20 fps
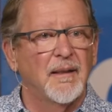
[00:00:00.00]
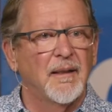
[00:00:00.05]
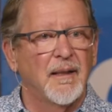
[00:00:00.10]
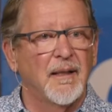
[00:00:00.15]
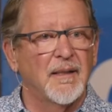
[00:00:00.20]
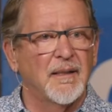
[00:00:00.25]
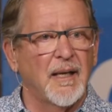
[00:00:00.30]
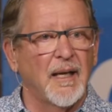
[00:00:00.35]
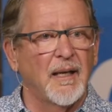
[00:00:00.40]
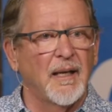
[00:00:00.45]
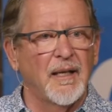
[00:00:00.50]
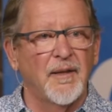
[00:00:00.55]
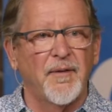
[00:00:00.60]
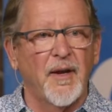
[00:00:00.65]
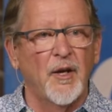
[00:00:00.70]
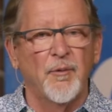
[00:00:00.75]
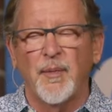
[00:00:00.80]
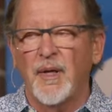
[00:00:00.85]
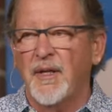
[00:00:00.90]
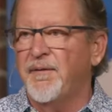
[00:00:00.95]
as I live
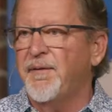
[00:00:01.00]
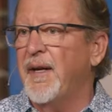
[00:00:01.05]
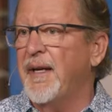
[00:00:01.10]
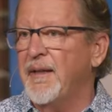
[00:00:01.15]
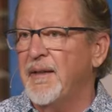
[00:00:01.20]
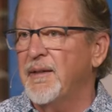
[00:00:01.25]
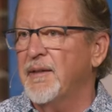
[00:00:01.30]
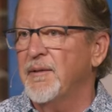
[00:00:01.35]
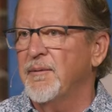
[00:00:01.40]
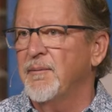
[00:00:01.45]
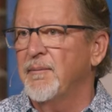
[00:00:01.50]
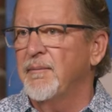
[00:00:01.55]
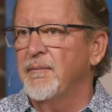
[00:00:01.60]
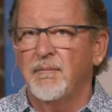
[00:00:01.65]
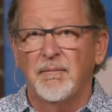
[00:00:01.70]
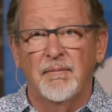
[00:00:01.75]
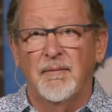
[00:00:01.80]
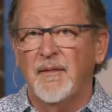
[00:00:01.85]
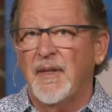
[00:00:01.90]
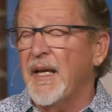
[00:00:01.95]
out my faith.
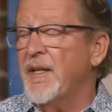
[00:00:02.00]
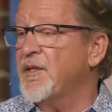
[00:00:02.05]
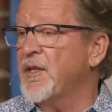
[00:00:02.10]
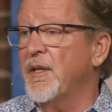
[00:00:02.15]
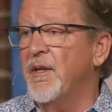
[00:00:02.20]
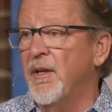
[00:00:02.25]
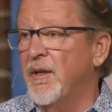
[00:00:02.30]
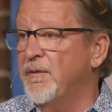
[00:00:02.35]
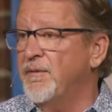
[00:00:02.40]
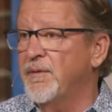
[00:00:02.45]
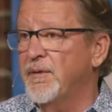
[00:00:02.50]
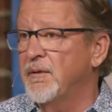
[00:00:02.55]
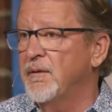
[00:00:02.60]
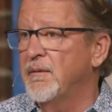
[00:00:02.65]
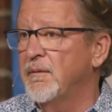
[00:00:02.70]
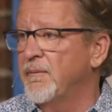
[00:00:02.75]
That's enough.